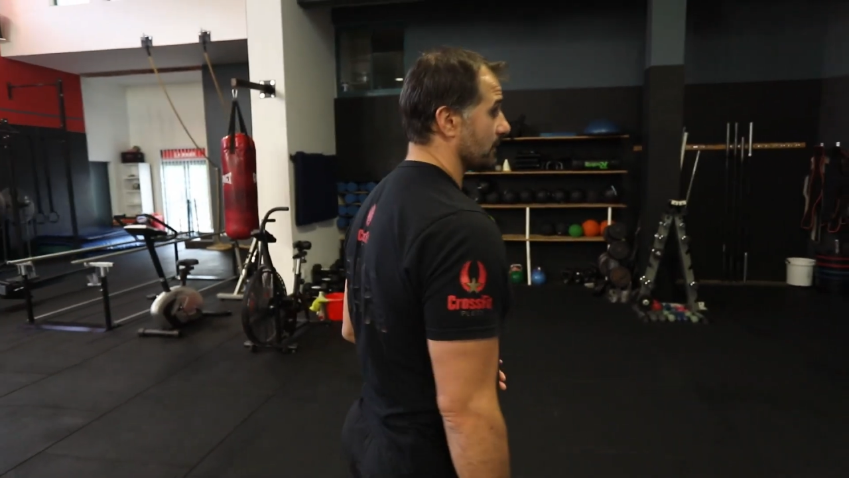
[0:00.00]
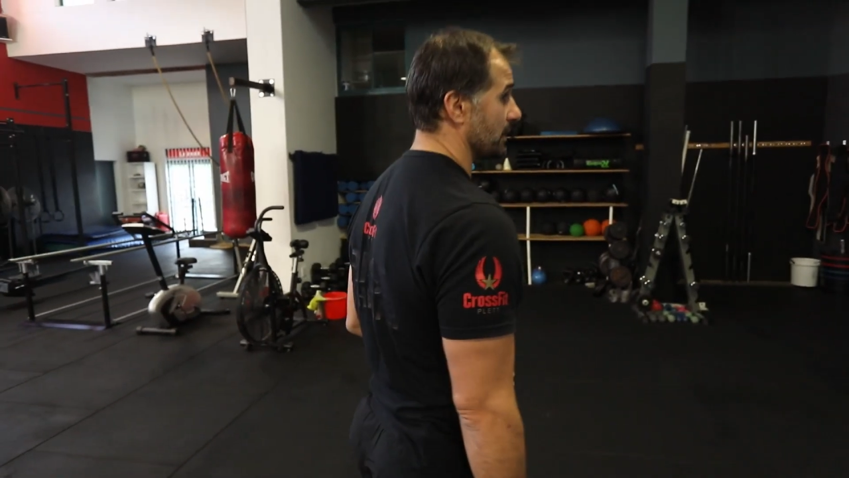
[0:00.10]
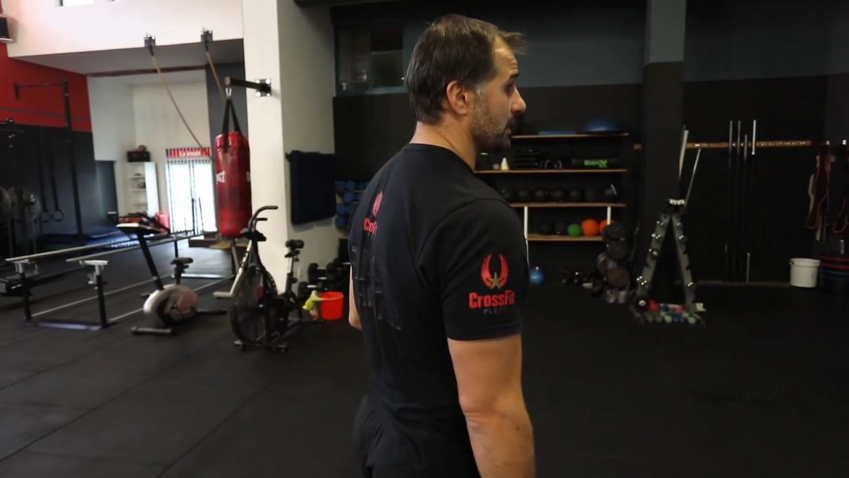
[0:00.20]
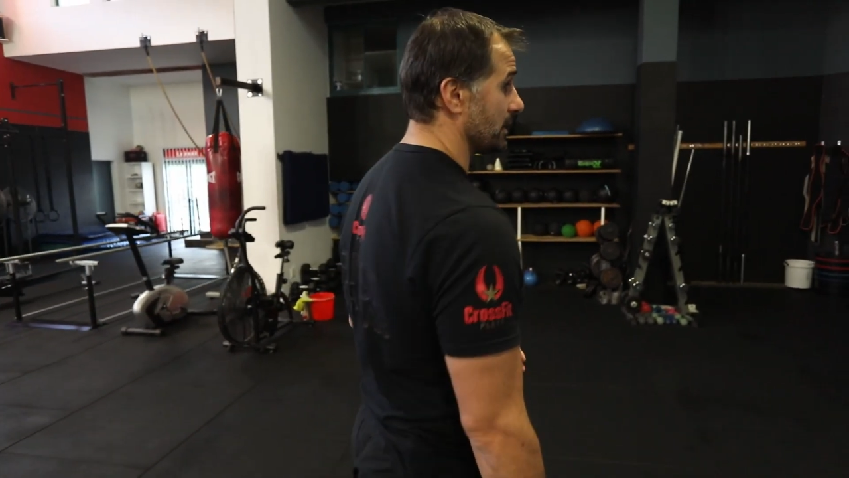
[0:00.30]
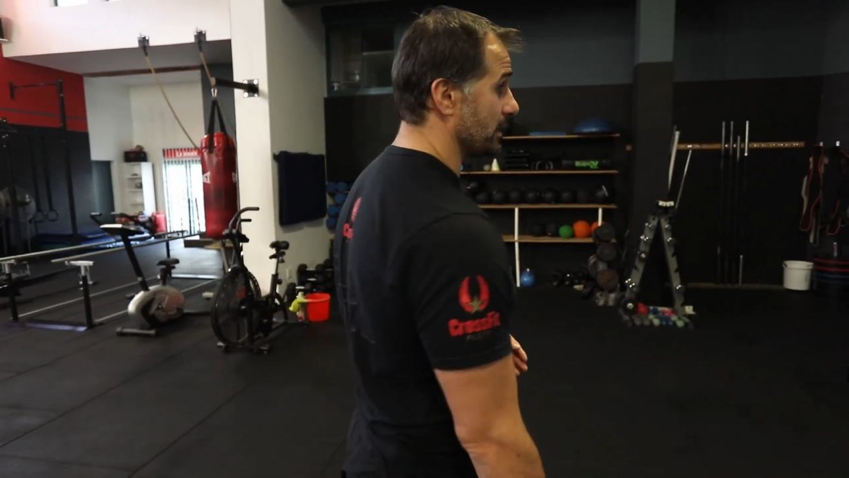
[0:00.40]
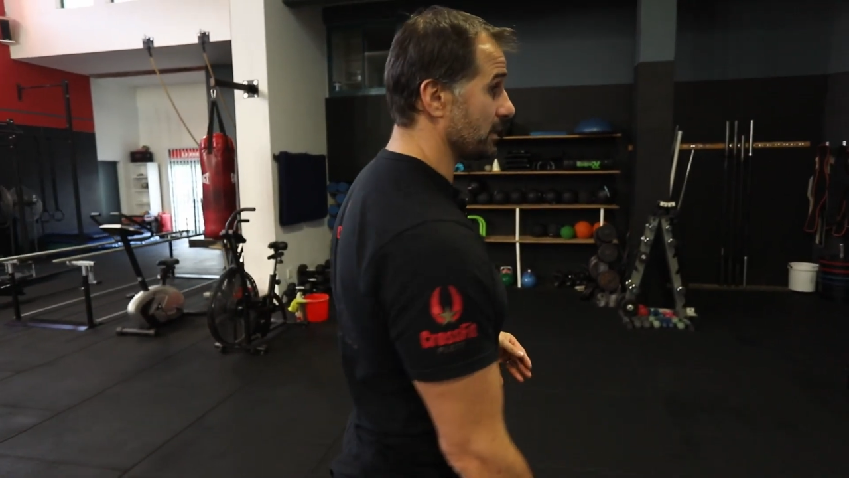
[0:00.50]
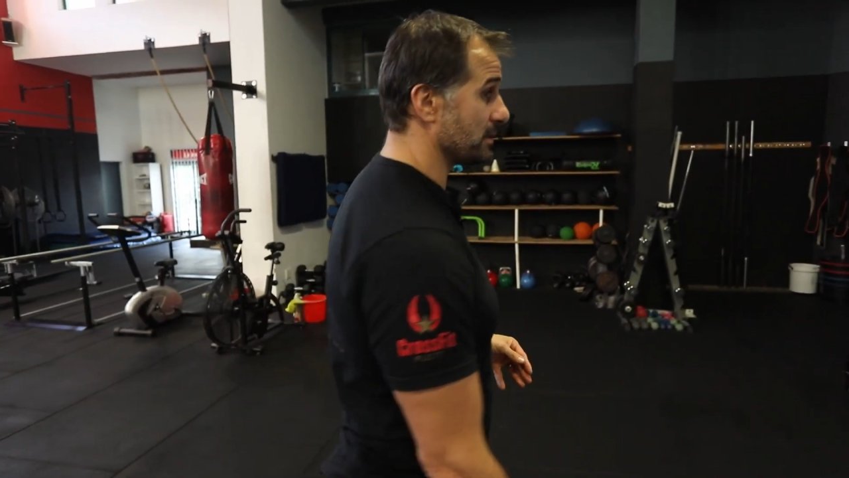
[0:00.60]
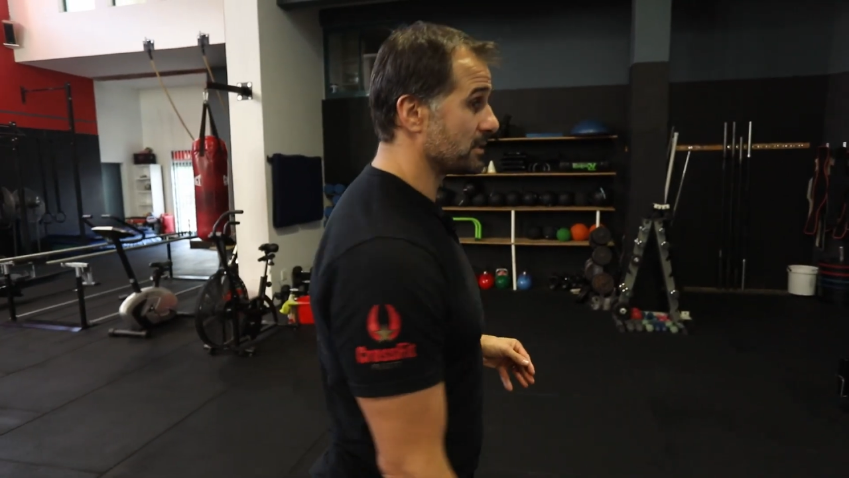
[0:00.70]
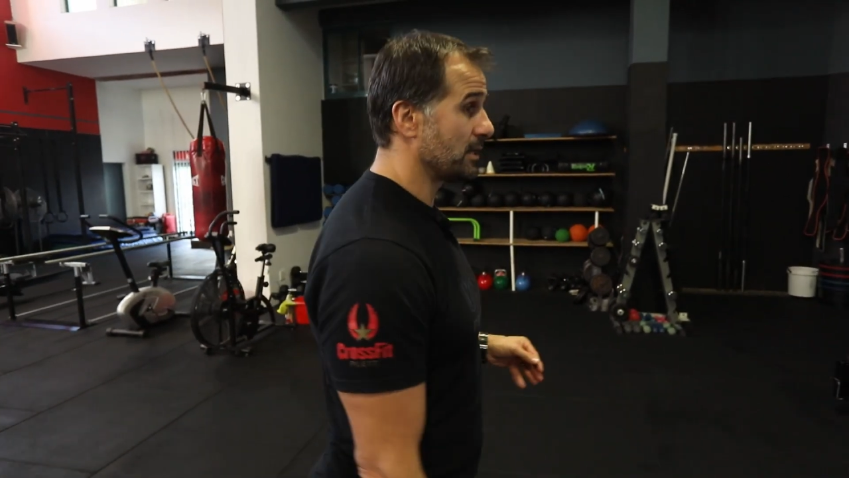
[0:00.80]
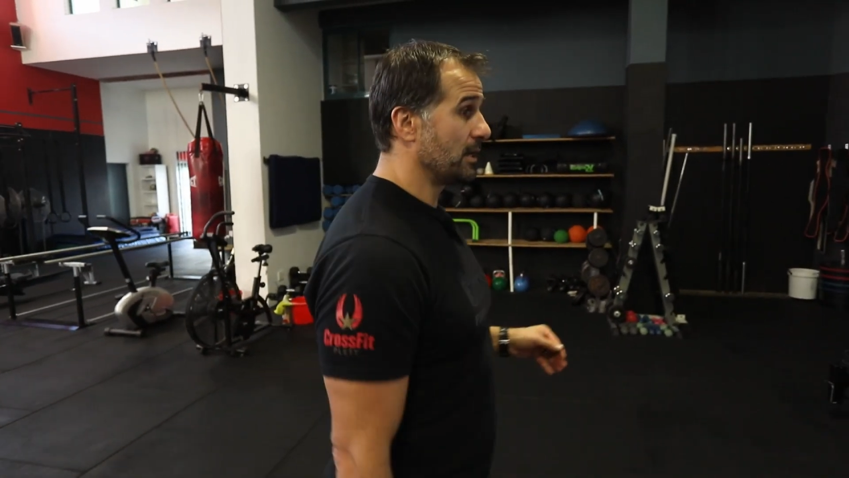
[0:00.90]

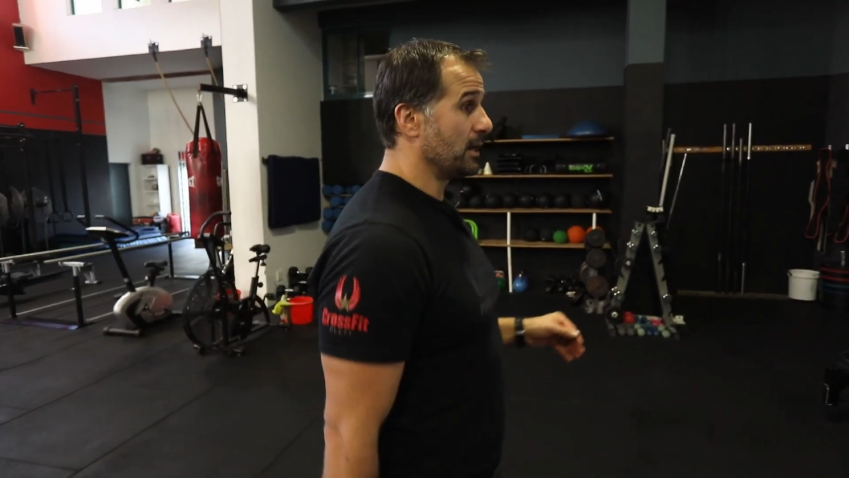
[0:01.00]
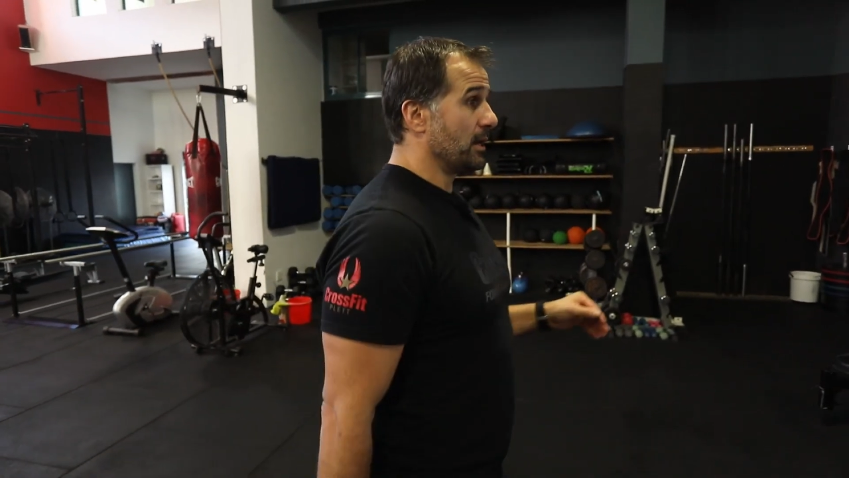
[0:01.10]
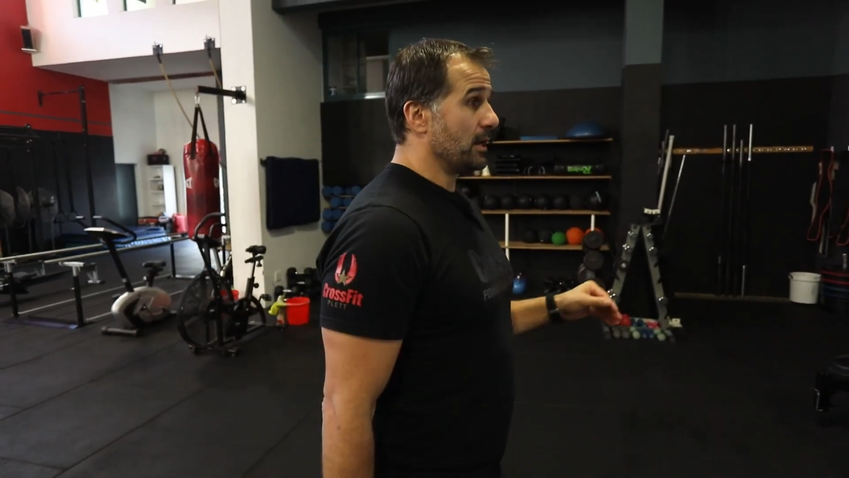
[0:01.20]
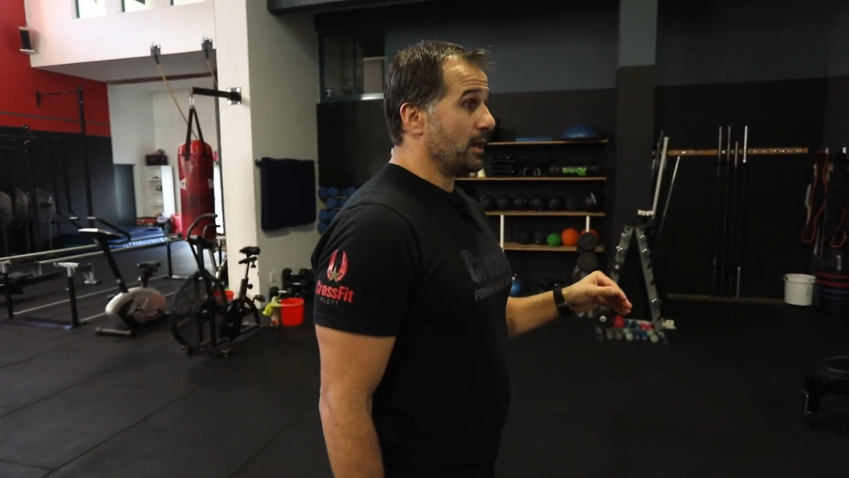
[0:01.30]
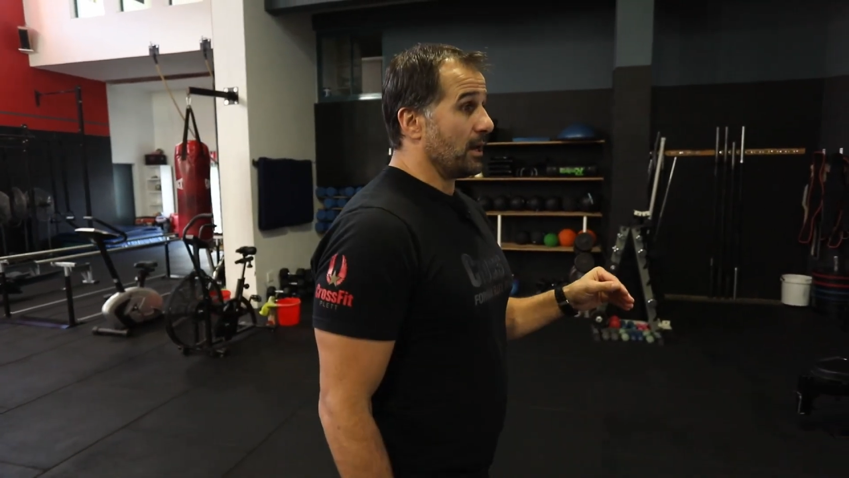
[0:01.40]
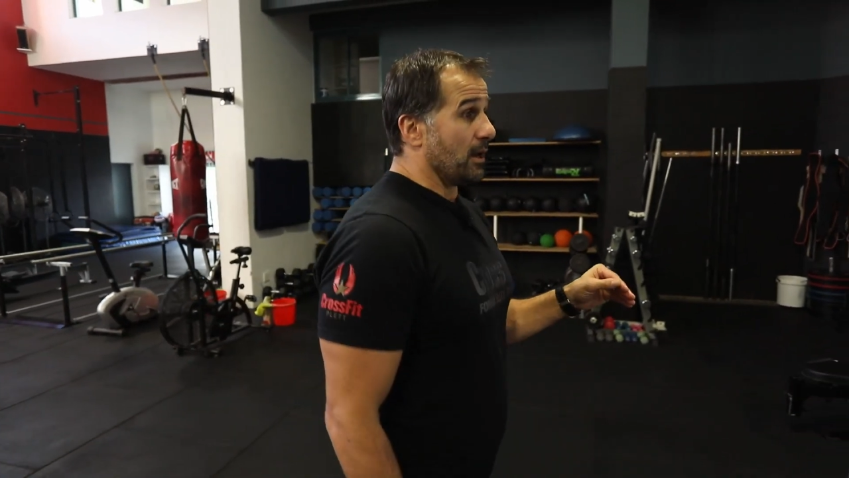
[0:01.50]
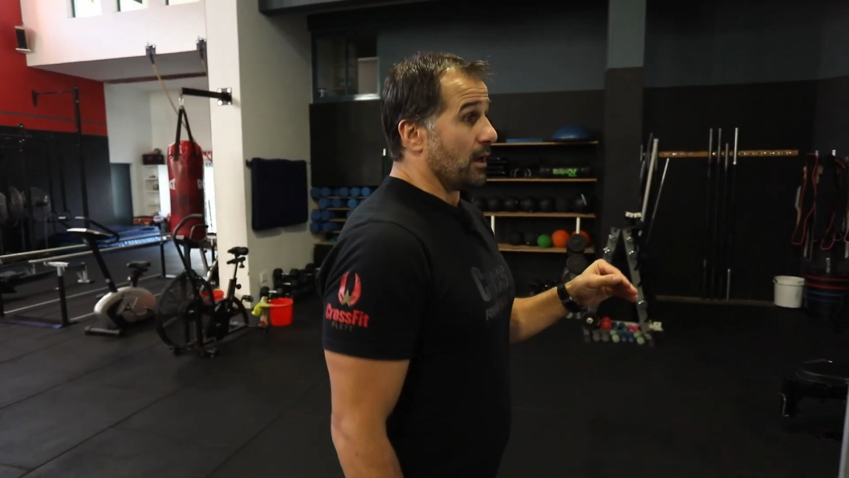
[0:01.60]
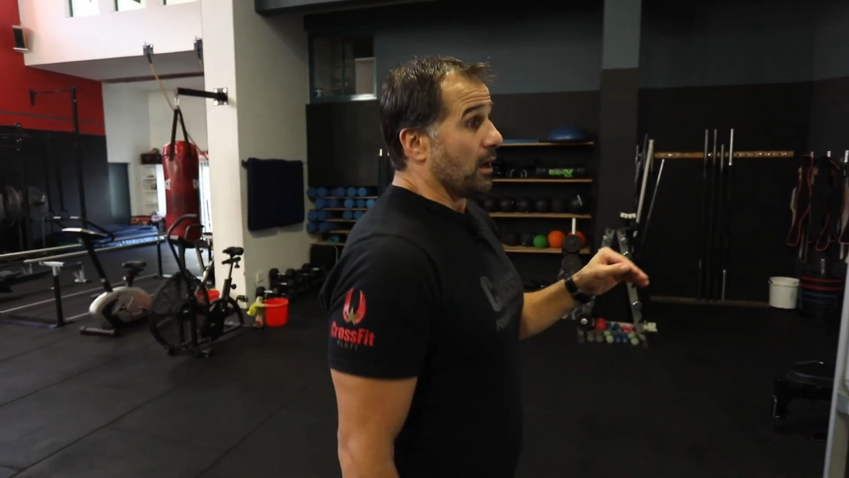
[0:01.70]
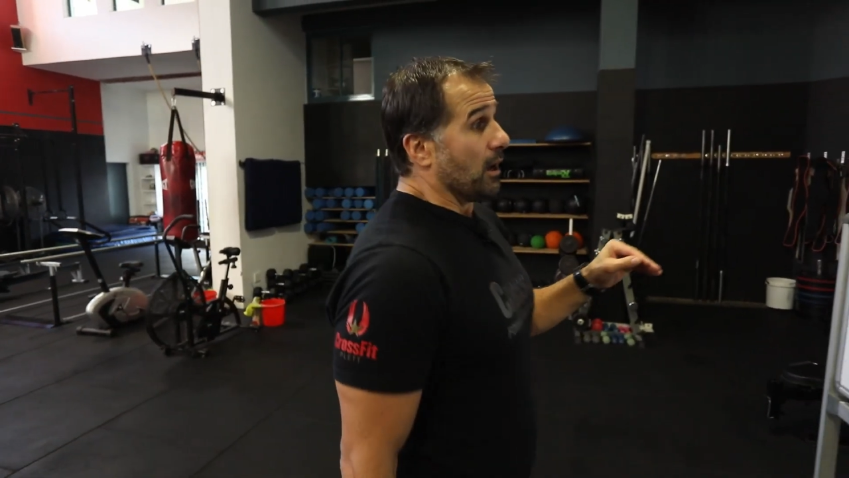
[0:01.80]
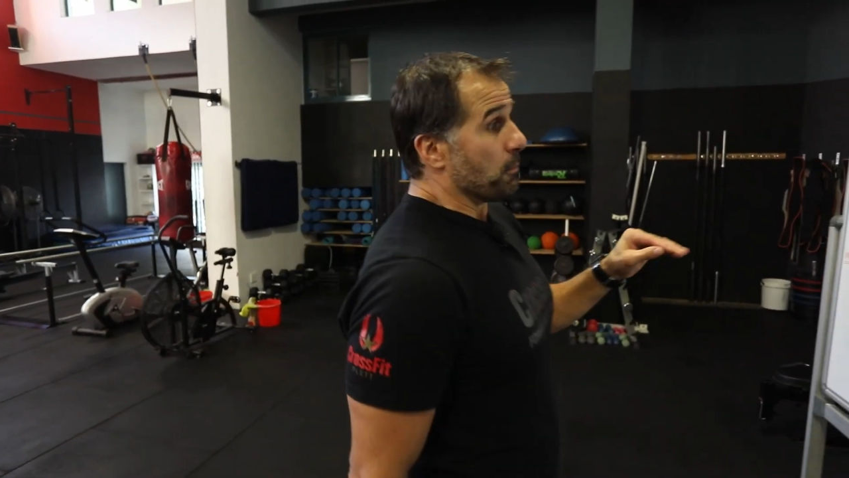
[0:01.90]
is
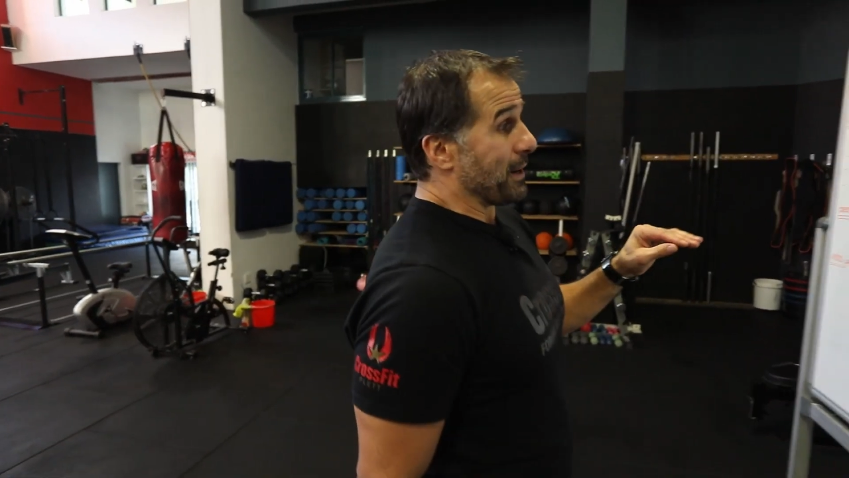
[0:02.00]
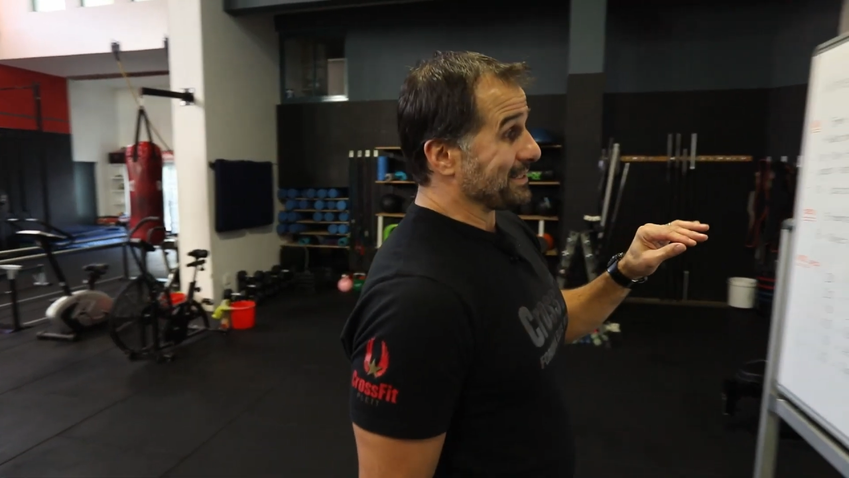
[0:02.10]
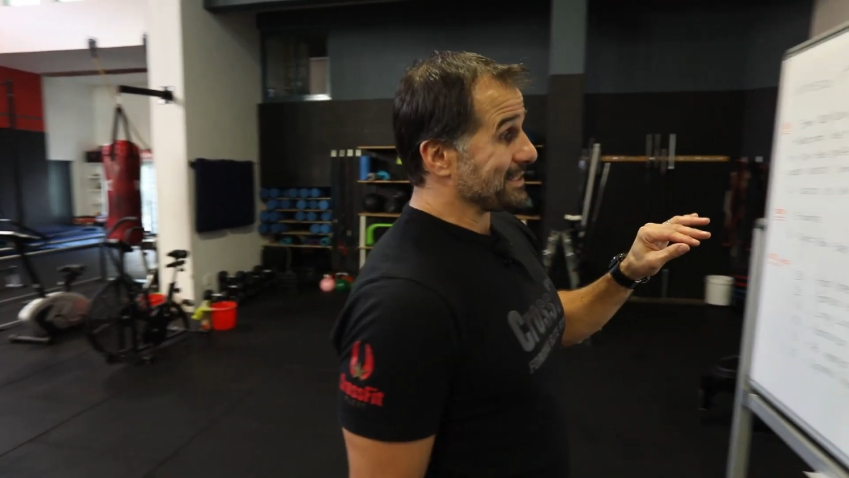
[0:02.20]
by